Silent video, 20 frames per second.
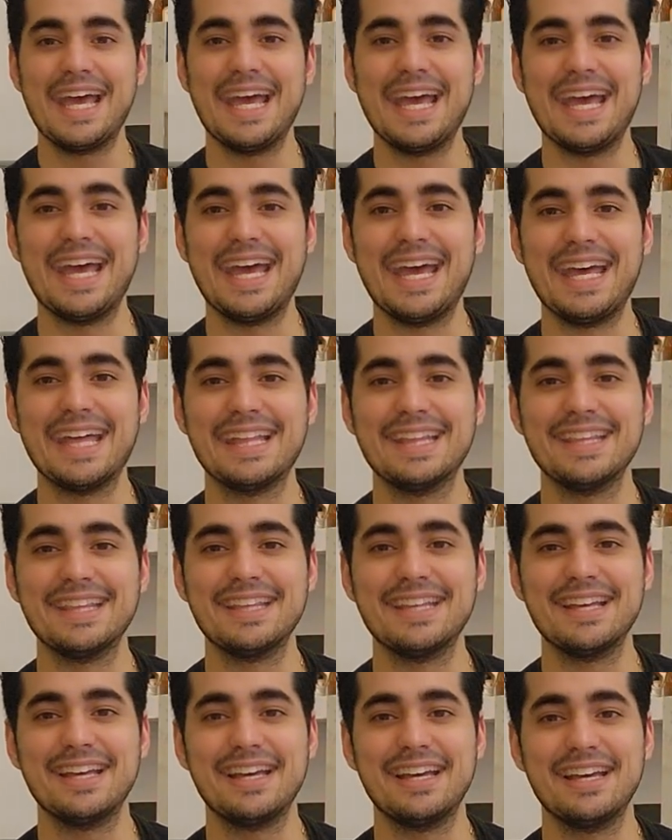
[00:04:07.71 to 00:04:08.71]
And
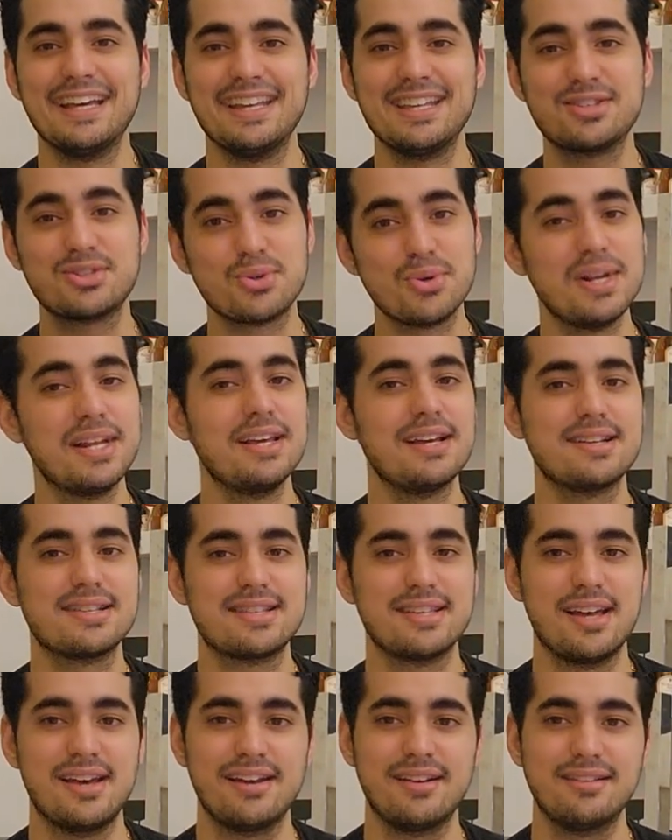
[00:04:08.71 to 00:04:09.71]
it's really
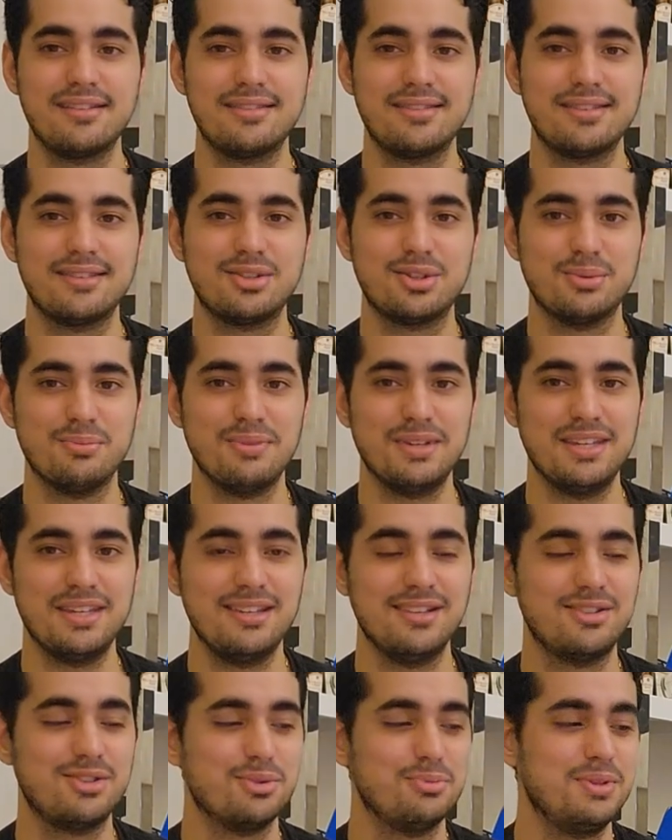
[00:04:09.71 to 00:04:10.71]
excited to
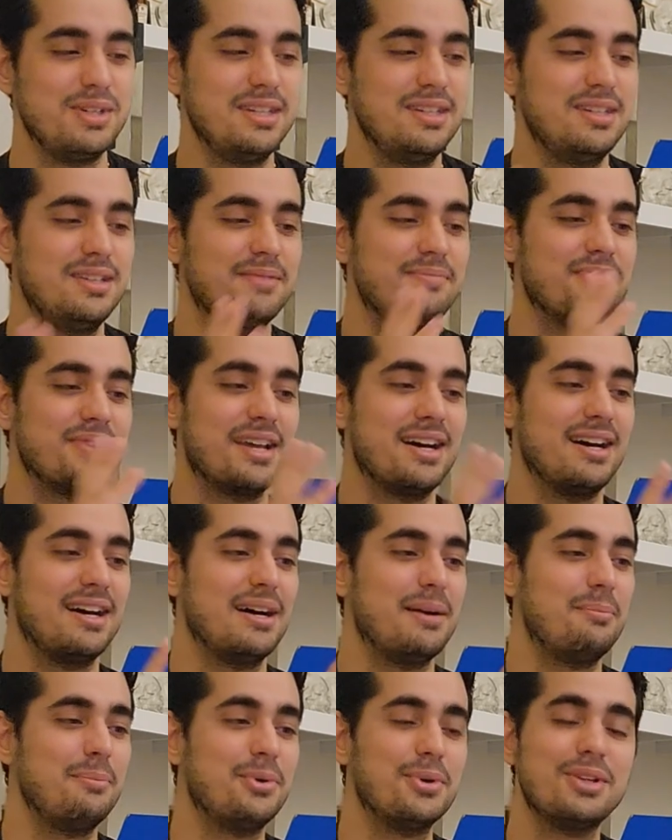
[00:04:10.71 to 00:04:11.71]
me to be
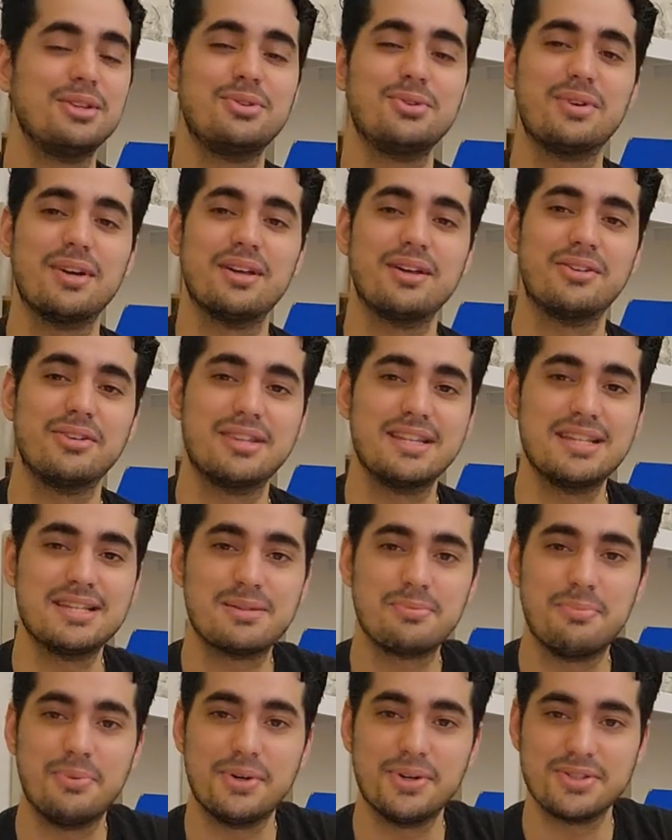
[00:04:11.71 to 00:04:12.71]
uh, putting together
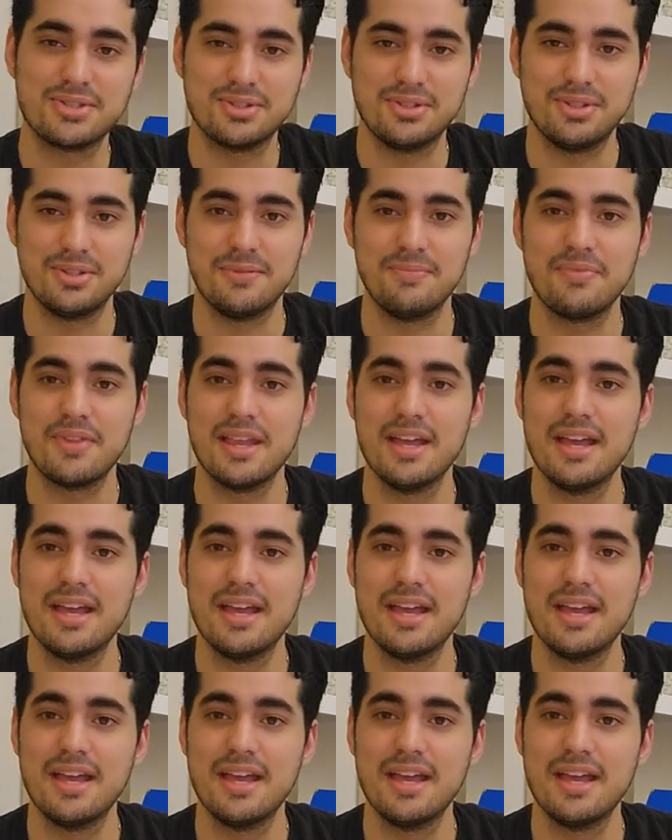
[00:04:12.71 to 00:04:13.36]
this puzzle